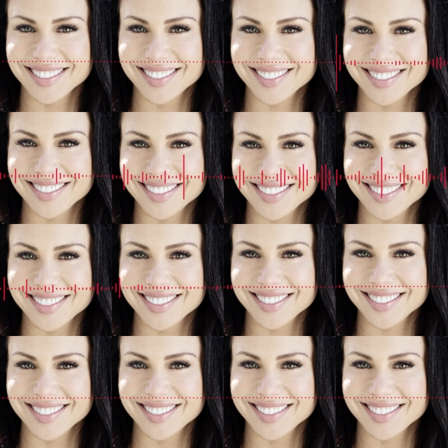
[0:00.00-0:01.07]
So
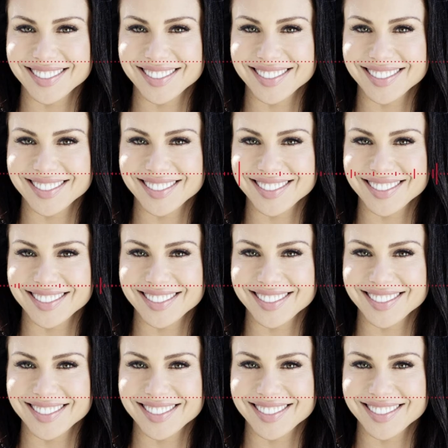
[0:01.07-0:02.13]
I was
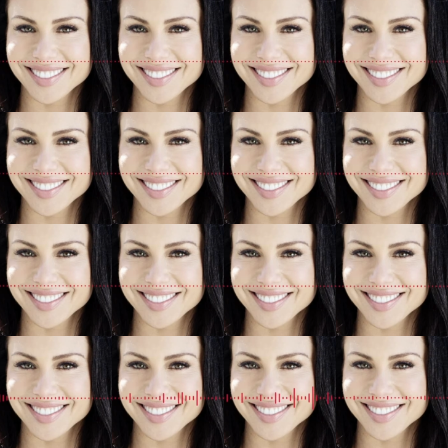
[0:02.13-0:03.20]
very
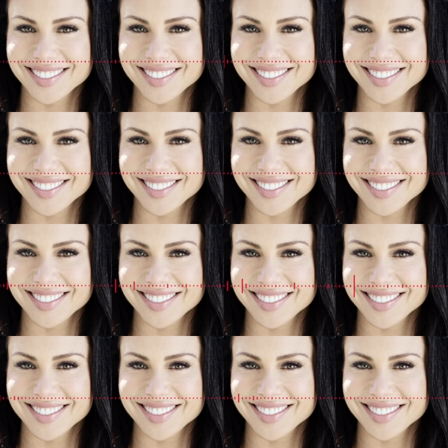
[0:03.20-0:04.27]
into
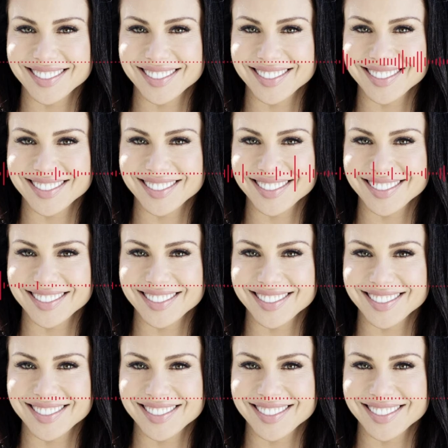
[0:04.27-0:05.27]
optimization and pro-life.